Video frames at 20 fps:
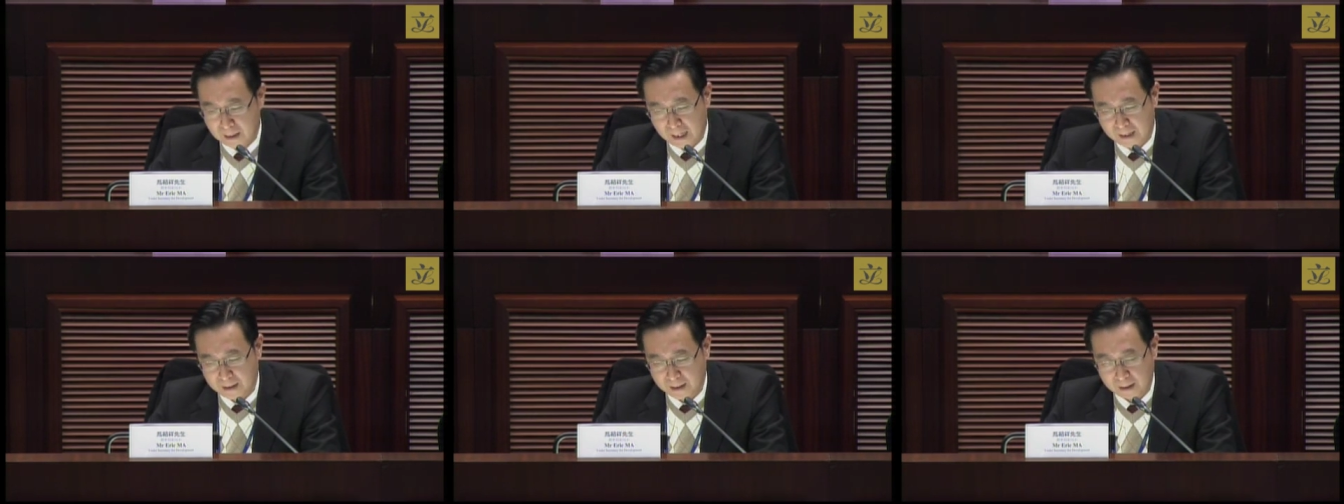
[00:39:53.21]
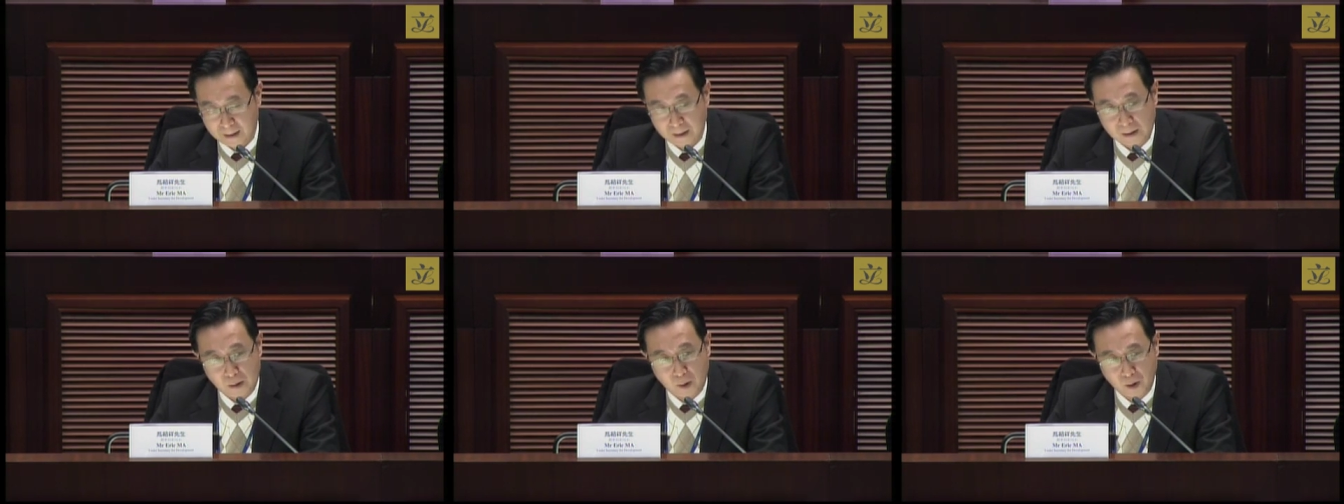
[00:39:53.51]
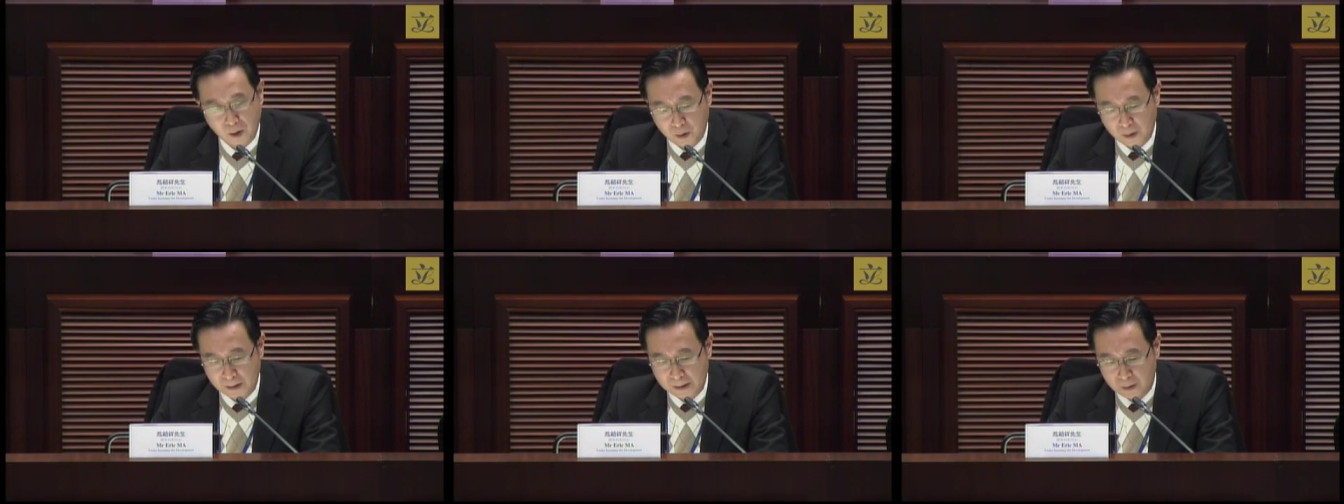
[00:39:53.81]
different
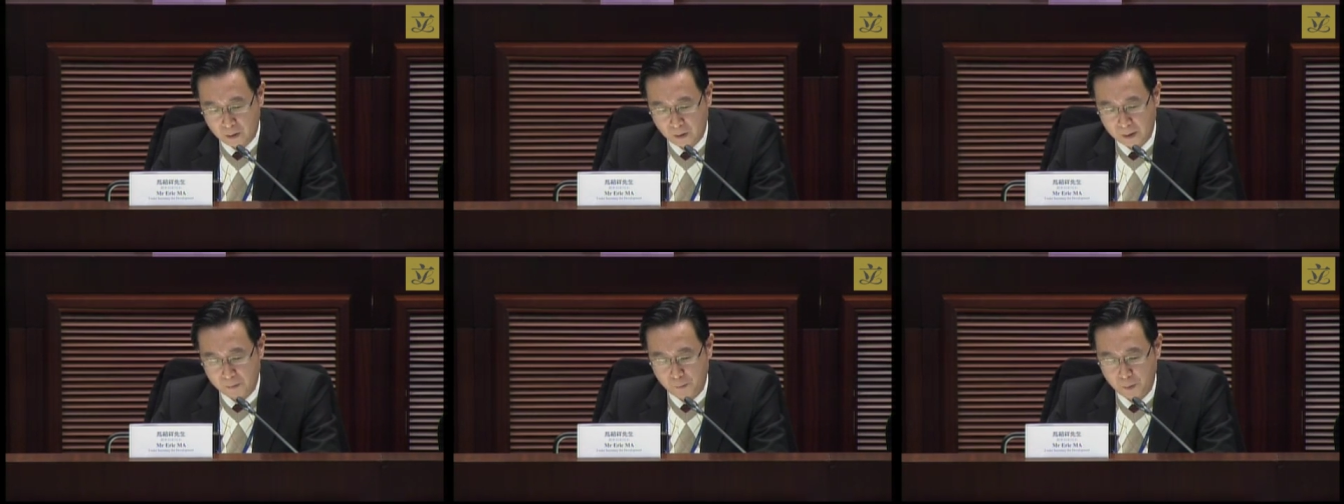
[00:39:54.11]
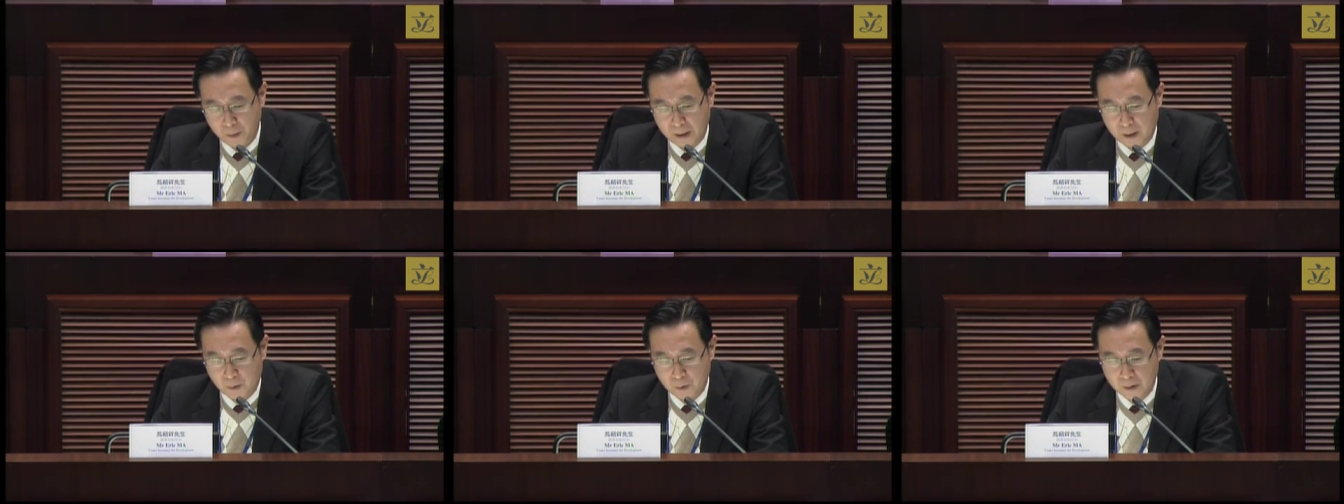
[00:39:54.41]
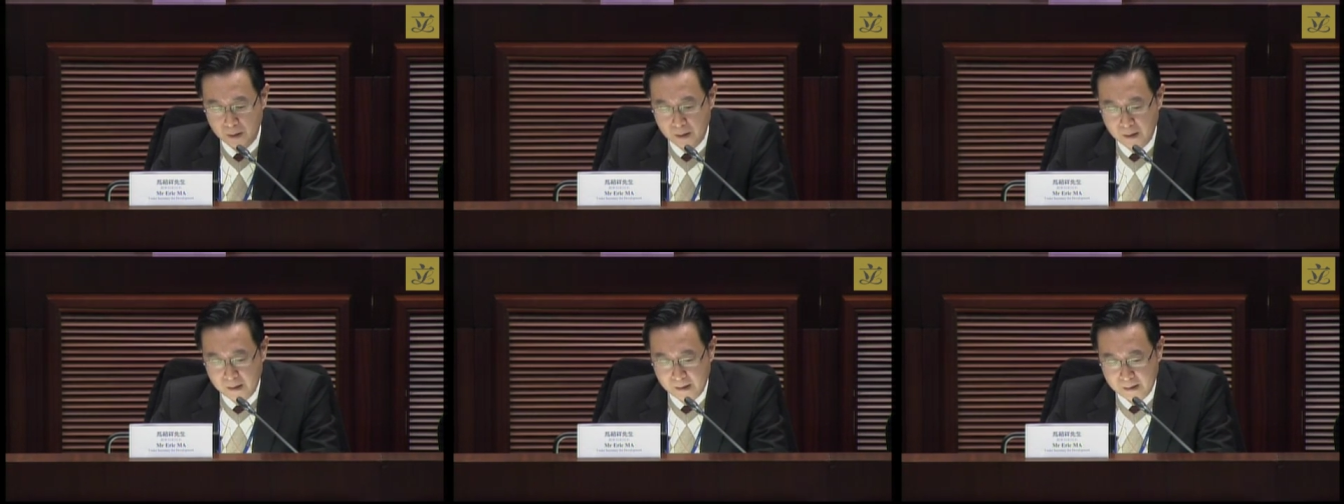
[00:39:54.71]
groups, or uh, those
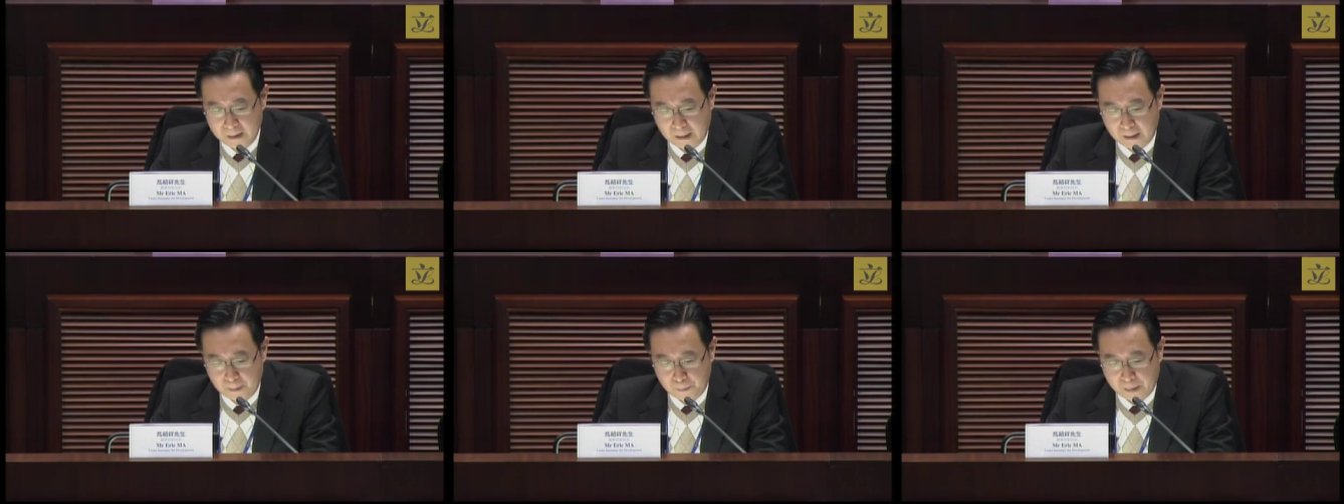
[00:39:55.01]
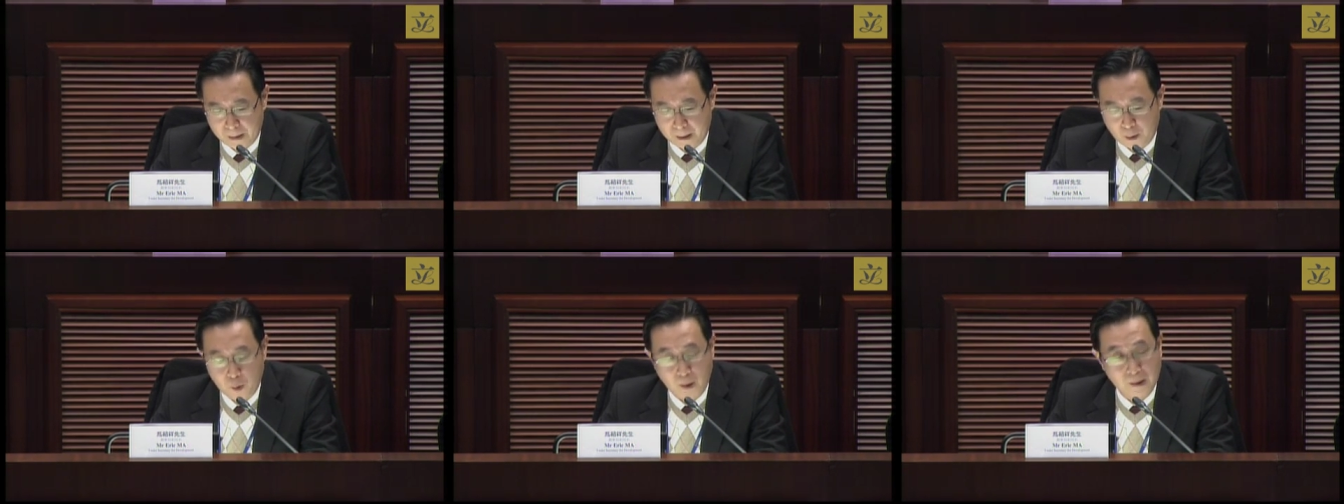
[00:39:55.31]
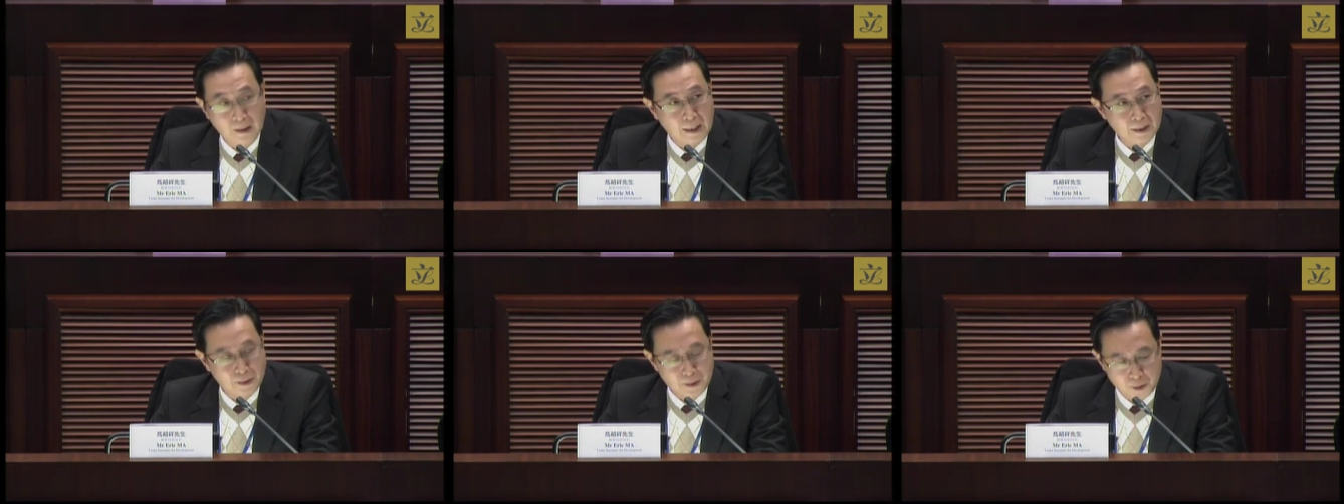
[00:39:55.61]
with high
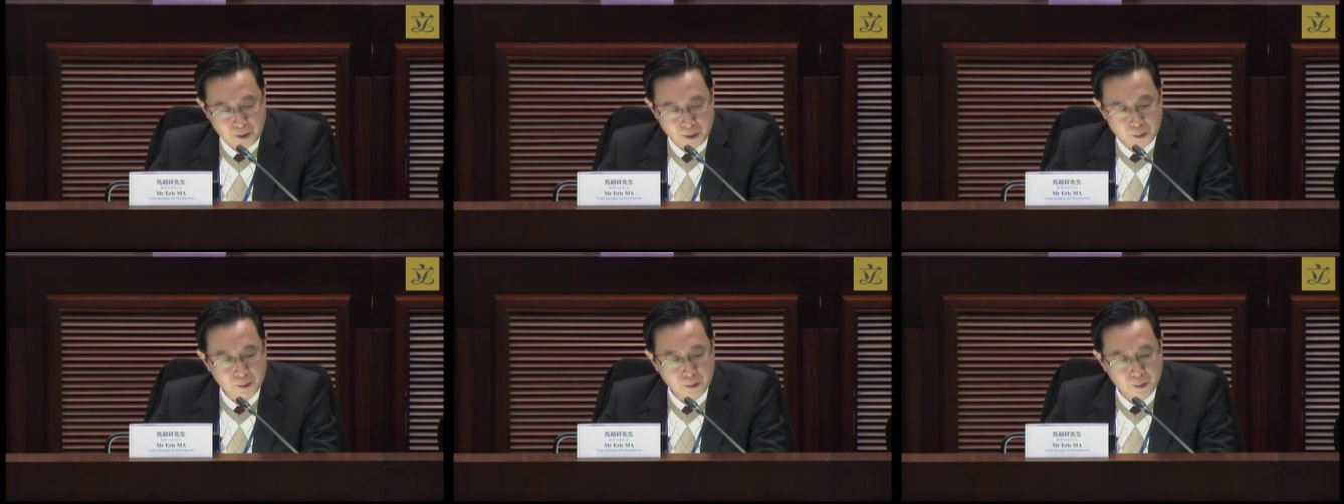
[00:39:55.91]
potential,